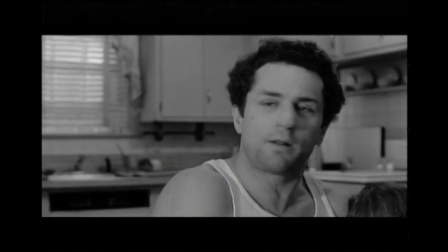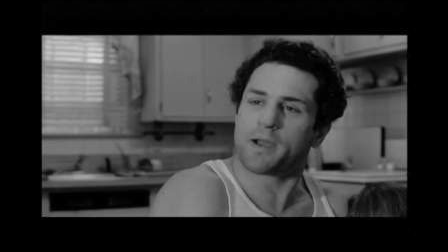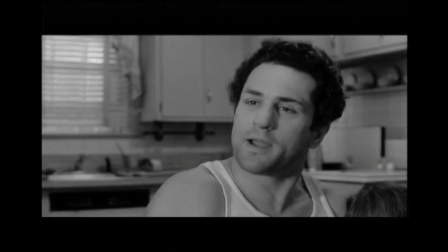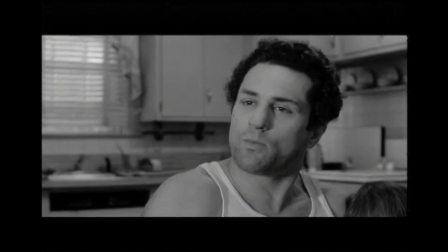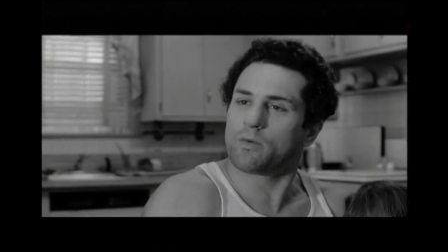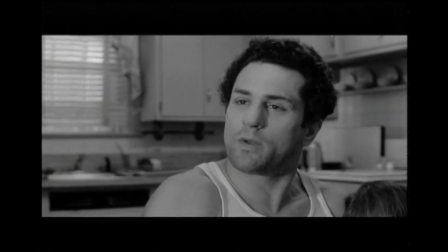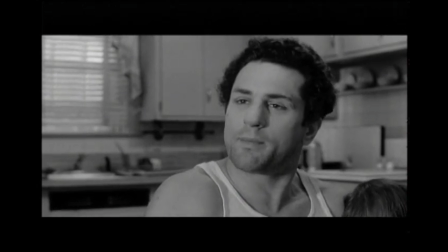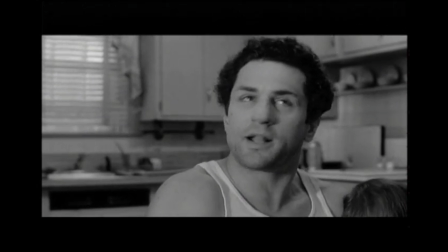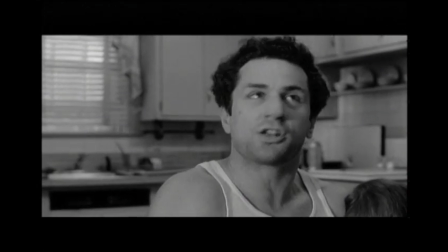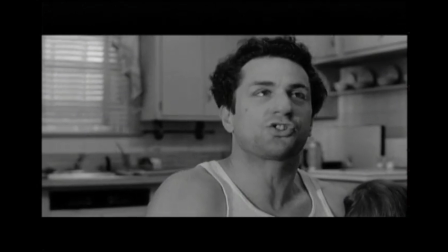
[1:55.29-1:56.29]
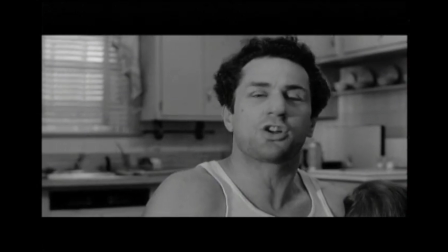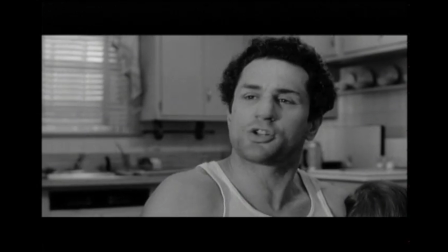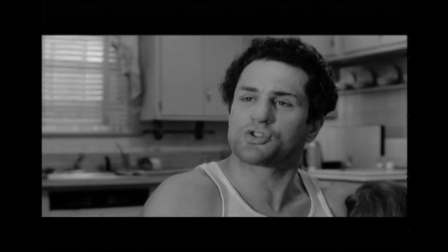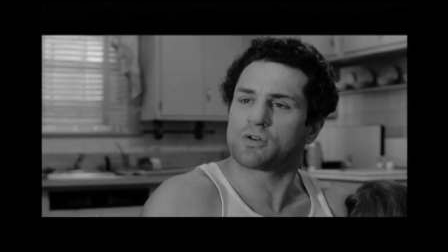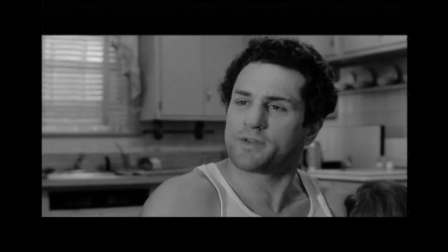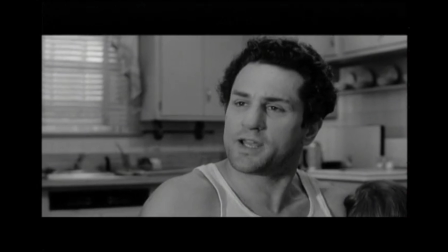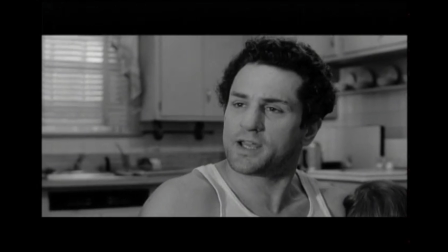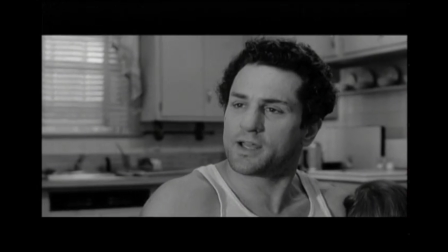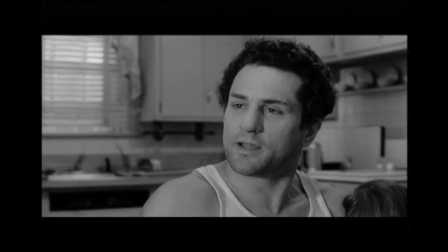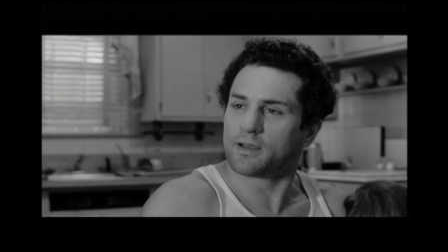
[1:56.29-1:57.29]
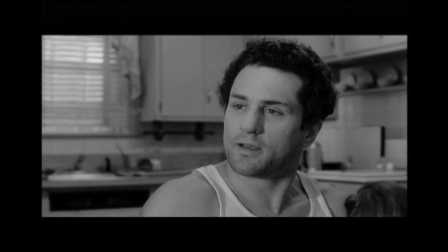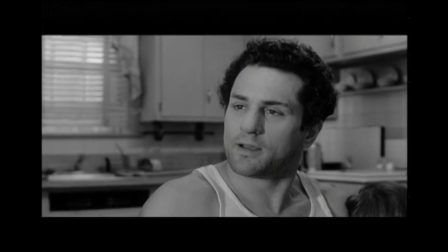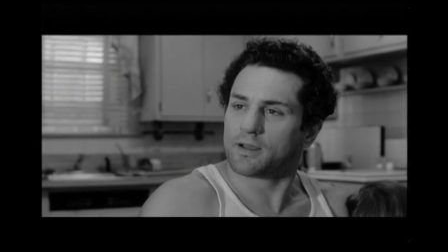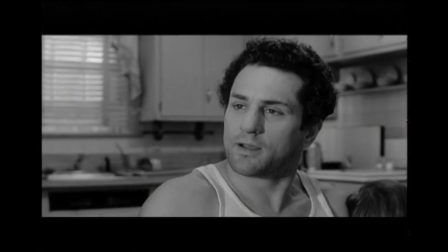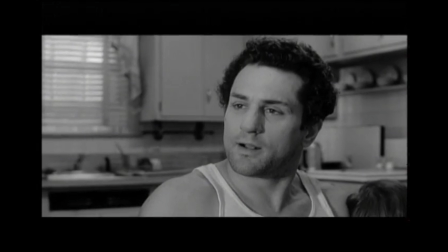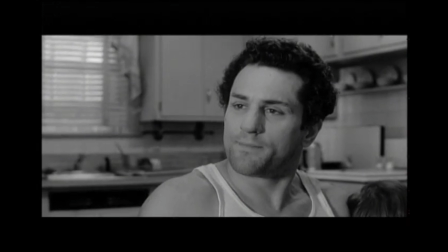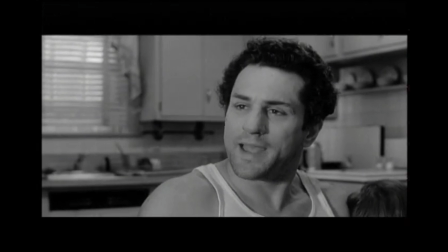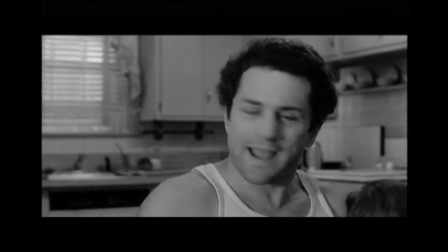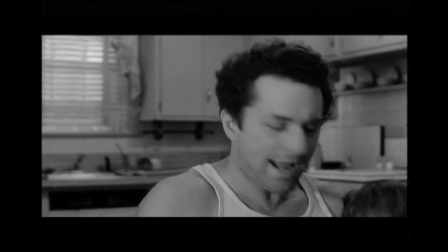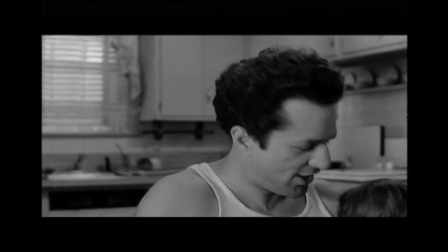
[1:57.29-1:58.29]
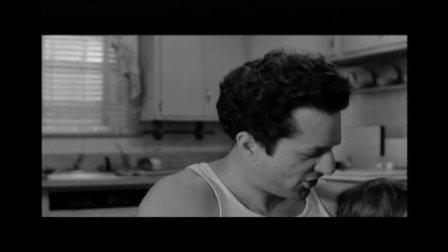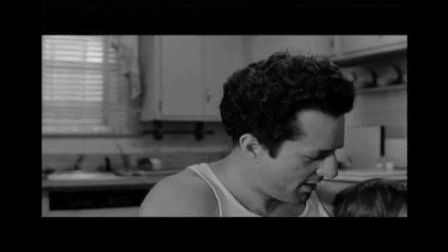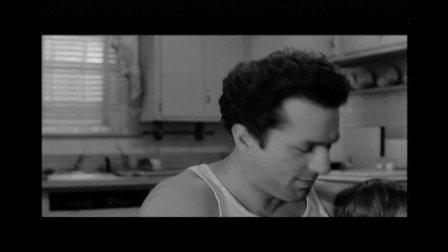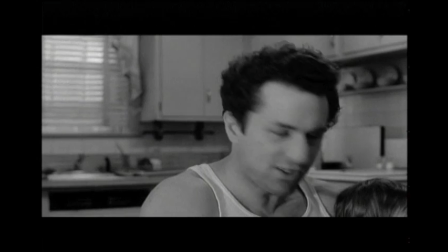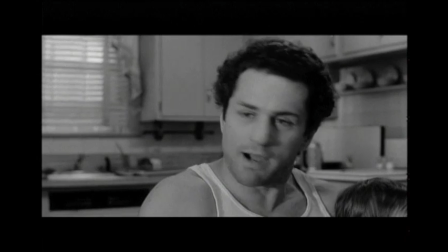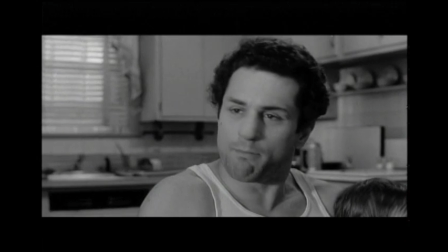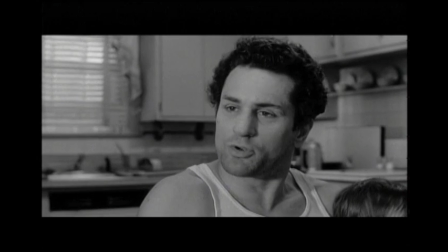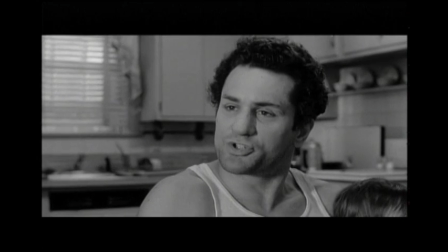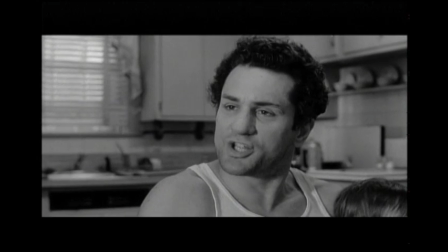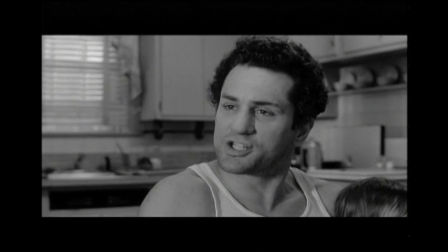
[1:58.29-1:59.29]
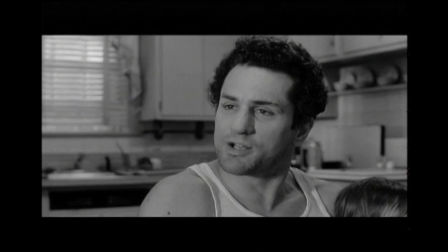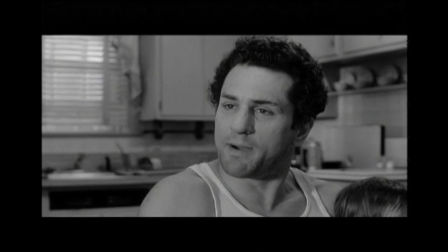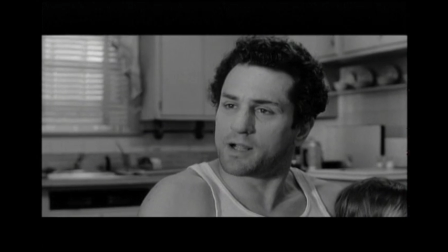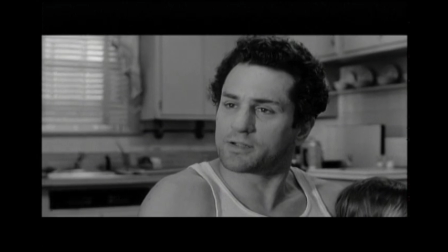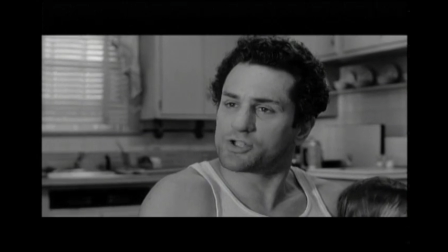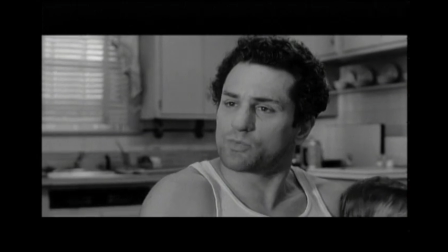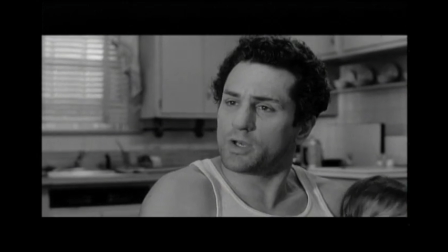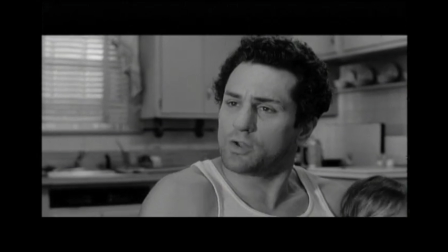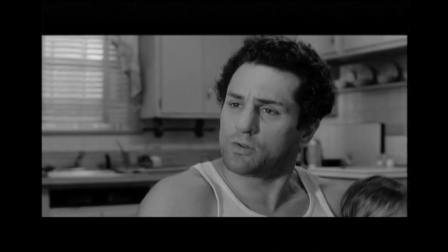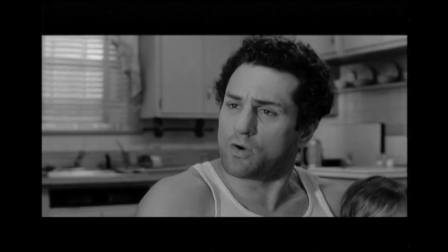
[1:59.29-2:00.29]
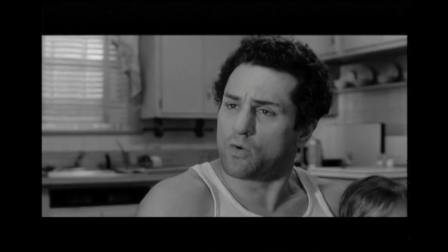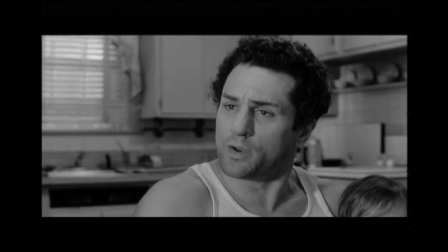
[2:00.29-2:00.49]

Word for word: what am I in? What, what am I in, a circus over here? I asked him, he's got more sense about this. What are you you doing?